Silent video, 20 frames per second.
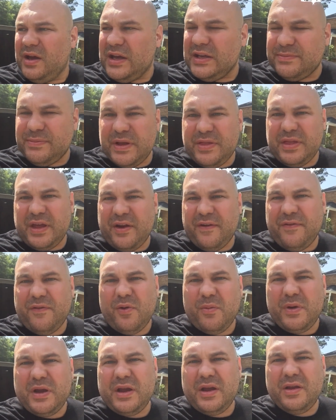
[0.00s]
He's been there
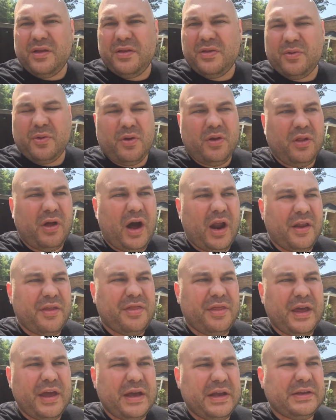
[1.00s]
for me through a
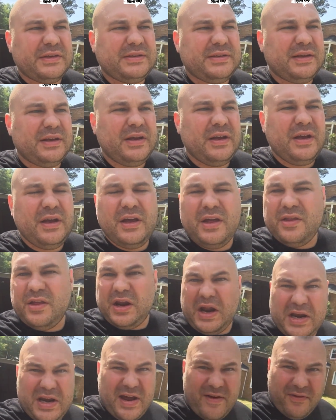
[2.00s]
lot of things
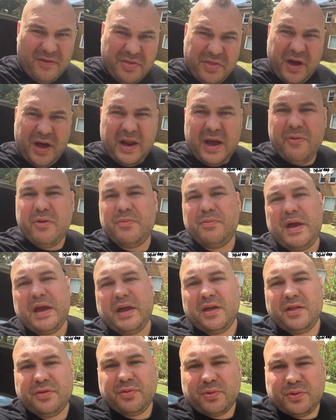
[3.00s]
that I never thought I would
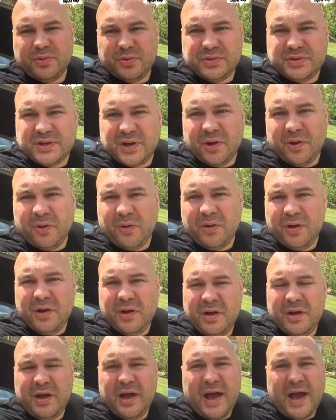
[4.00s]
make it through. So,
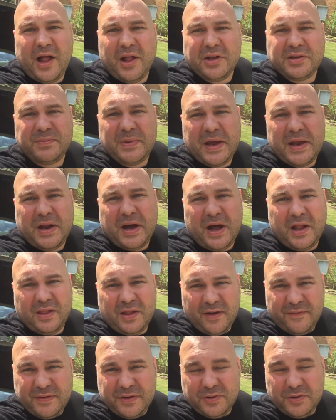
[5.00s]
Alex, man, I
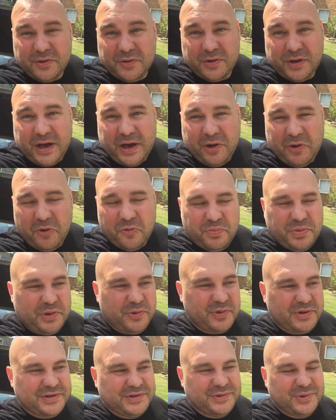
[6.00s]
love you, dude. I
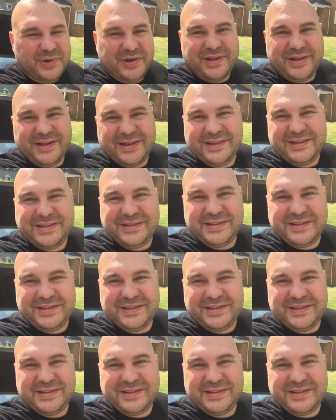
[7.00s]
hope you enjoy this.